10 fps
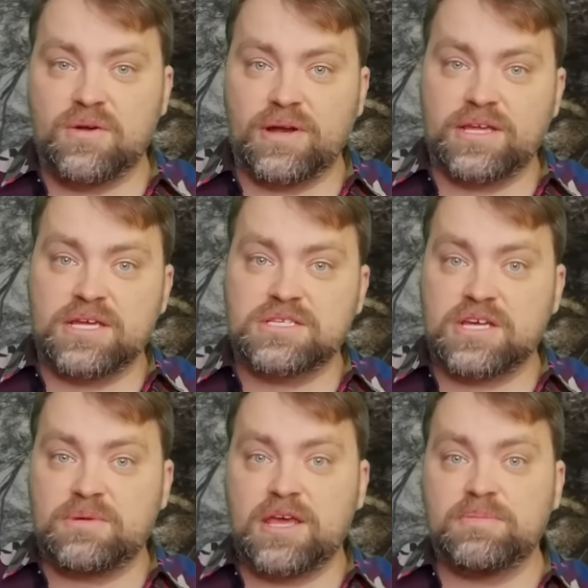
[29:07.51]
Alright guys,
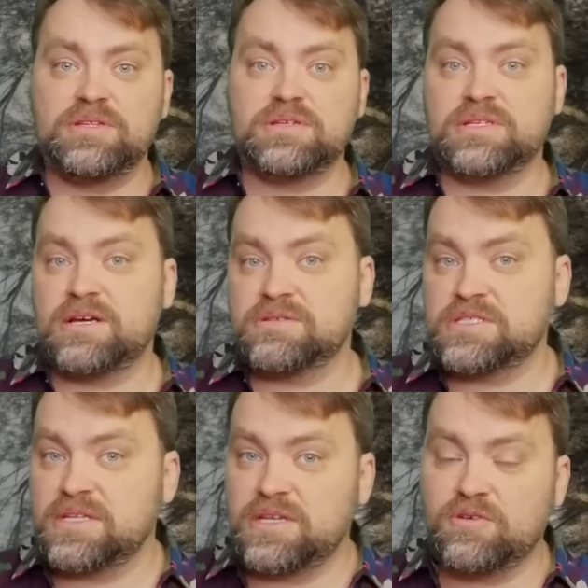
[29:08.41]
I'm happy to announce
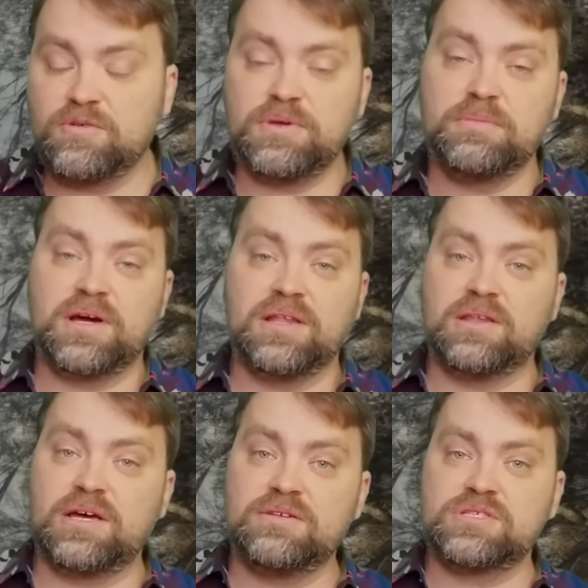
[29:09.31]
that there will be my
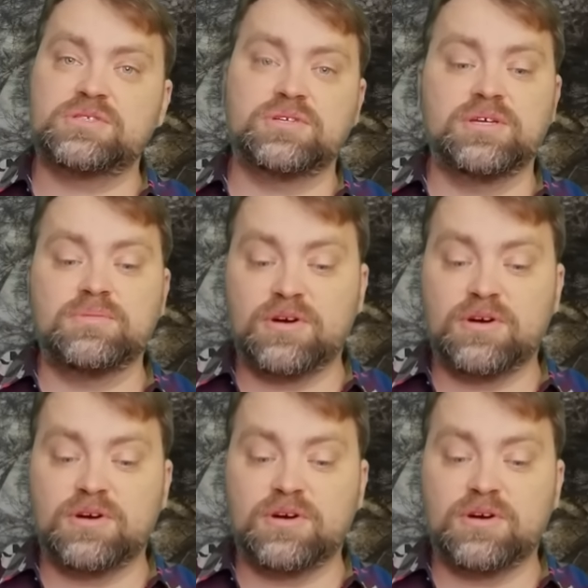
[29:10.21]
live stream